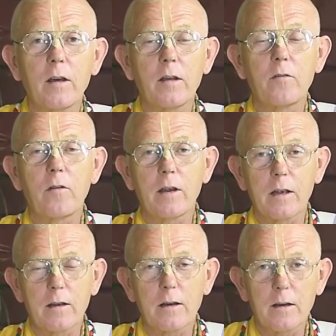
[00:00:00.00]
in
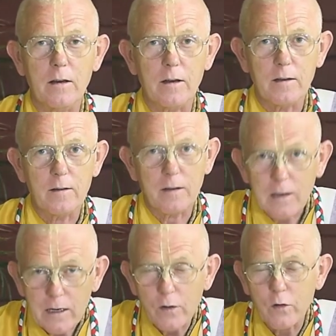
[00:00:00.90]
very
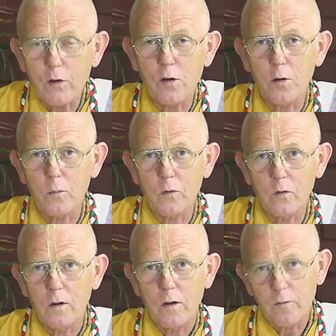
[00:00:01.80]
clear
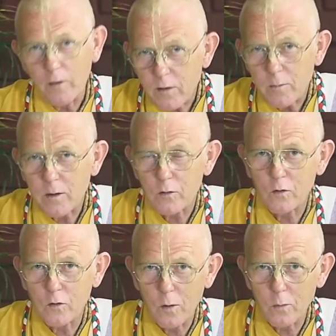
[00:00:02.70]
terms, fundamental
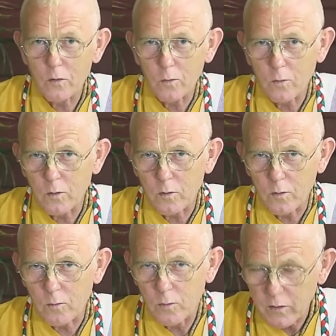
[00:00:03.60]
terms,
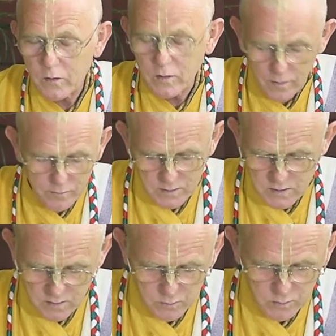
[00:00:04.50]
what is the
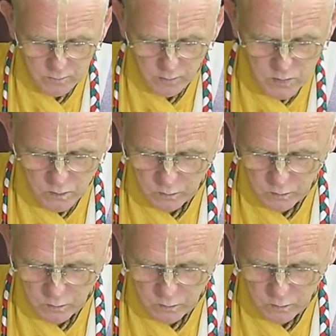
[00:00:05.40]
definition of pure devotional